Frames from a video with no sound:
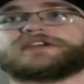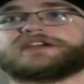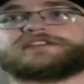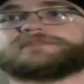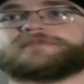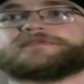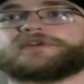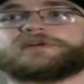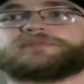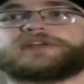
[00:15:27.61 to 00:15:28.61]
Because, like I said
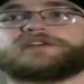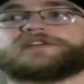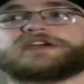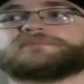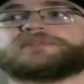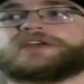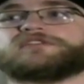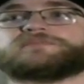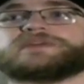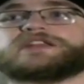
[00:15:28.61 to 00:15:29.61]
before, a player that can
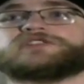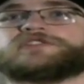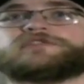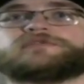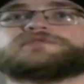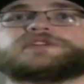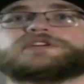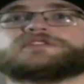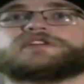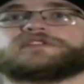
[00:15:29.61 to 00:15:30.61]
play speed engines
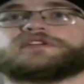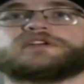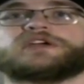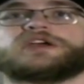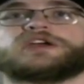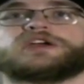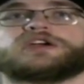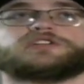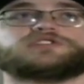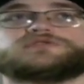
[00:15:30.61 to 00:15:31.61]
do really good as a
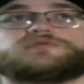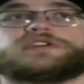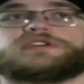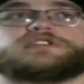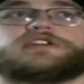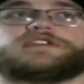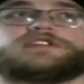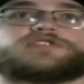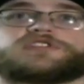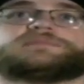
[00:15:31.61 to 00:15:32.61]
could do really
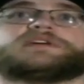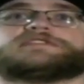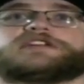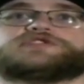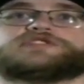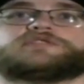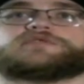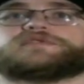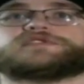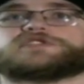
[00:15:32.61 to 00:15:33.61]
good as a turn-based
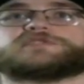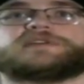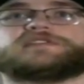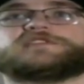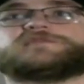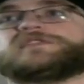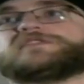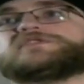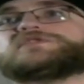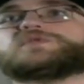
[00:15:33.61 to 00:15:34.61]
engine, or even turn-based
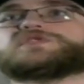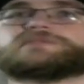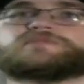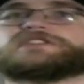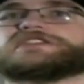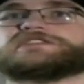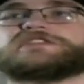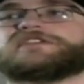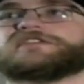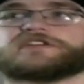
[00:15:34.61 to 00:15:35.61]
engines can do somewhat
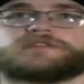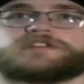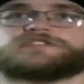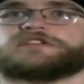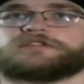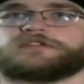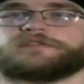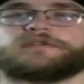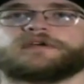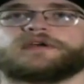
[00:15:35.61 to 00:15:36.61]
decent as acceleration
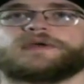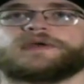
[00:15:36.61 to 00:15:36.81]
engines.